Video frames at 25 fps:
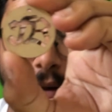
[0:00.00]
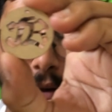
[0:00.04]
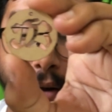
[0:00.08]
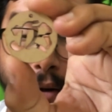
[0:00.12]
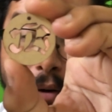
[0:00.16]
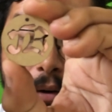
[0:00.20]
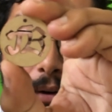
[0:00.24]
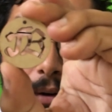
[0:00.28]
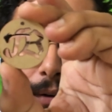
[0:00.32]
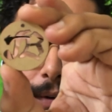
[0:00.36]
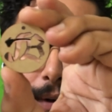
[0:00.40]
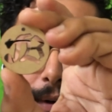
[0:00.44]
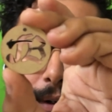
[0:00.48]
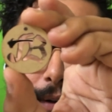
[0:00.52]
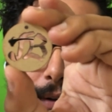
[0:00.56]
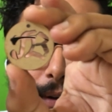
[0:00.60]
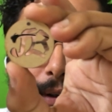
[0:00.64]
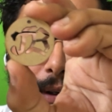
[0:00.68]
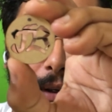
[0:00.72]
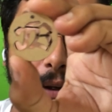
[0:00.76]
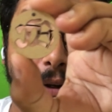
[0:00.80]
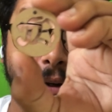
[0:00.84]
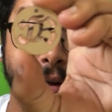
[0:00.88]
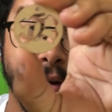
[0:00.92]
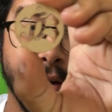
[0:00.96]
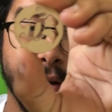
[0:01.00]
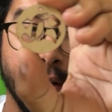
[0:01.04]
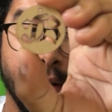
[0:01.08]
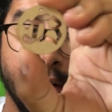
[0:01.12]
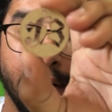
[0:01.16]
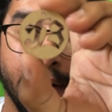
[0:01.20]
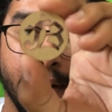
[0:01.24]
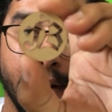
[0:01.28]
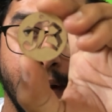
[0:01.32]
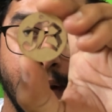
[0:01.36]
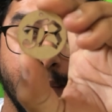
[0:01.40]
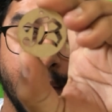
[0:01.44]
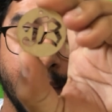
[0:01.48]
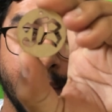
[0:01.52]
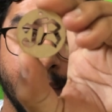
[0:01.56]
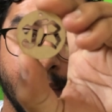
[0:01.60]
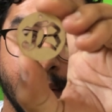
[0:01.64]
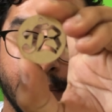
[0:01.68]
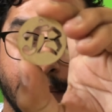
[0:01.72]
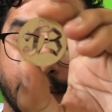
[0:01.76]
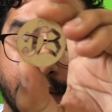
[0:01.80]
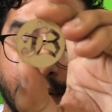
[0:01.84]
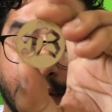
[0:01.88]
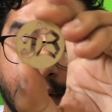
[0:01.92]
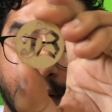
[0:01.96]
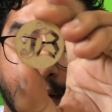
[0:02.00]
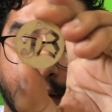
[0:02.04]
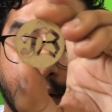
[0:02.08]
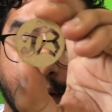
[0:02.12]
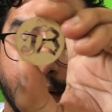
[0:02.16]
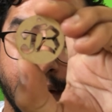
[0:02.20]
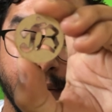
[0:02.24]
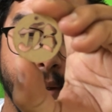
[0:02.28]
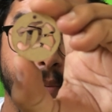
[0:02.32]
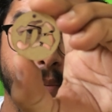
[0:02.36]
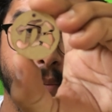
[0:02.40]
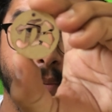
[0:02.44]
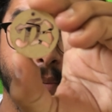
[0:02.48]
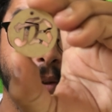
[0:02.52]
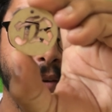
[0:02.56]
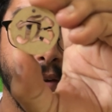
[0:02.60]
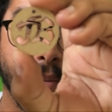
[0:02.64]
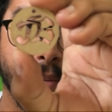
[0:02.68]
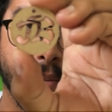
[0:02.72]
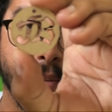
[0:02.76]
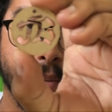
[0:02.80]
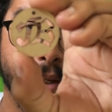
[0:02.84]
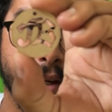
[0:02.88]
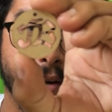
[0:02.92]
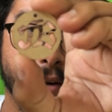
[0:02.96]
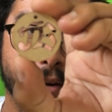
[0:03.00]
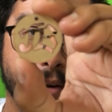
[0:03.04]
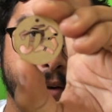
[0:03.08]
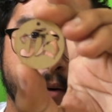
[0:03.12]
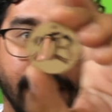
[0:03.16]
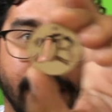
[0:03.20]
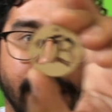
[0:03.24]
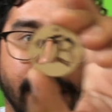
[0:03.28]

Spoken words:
like, I don't know if I could see it. I might be able to see it. Maybe you see me, I don't know.